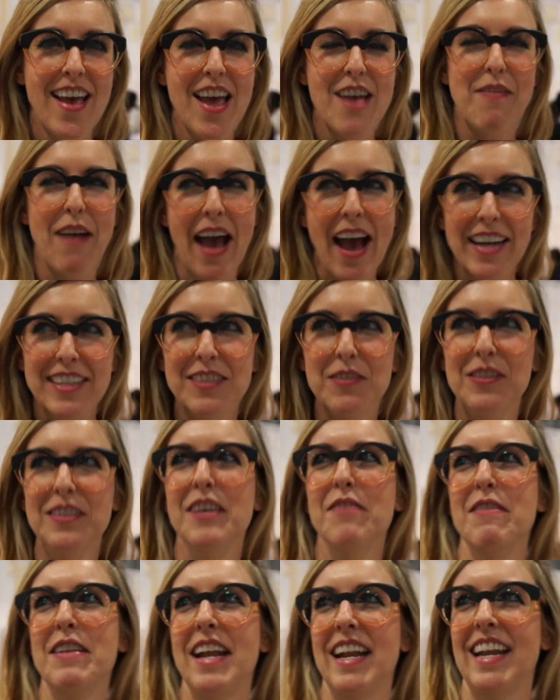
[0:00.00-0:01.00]
if I had to
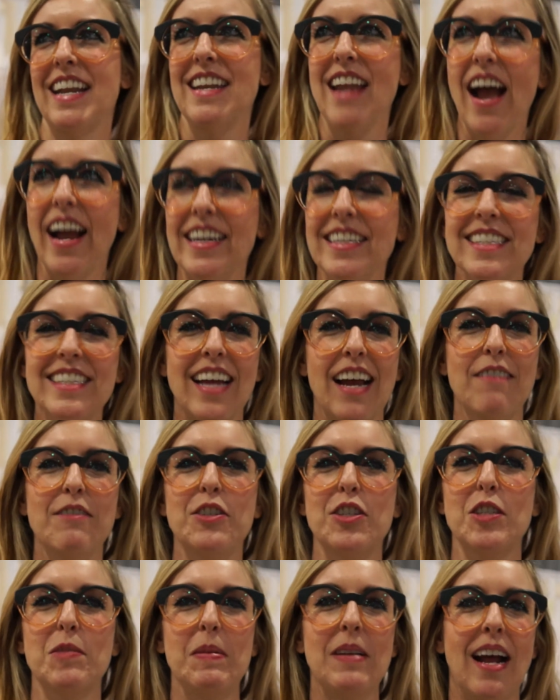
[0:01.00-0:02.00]
live in it at 90, I would
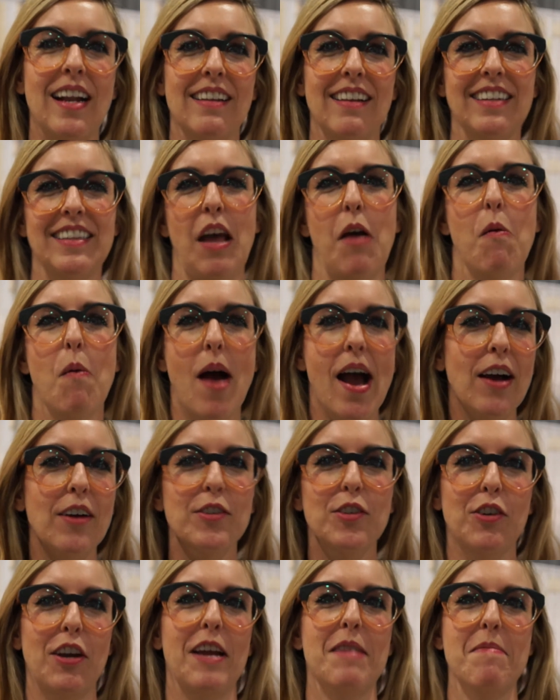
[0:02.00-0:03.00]
just be kind of like that wild
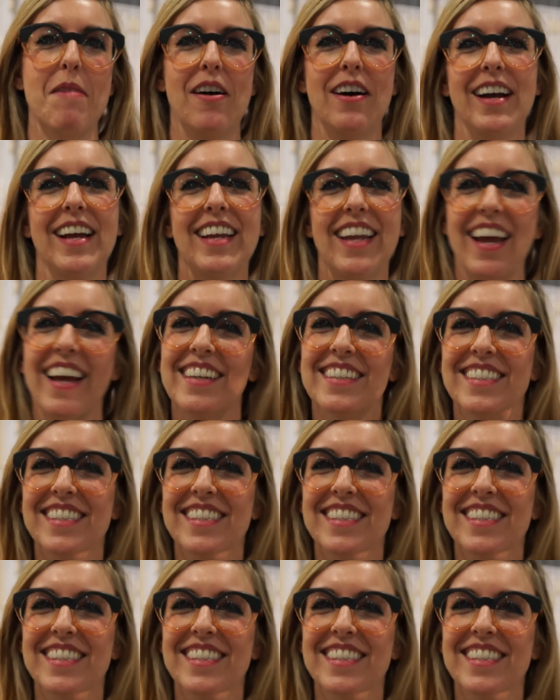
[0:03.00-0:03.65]
grandma, I guess.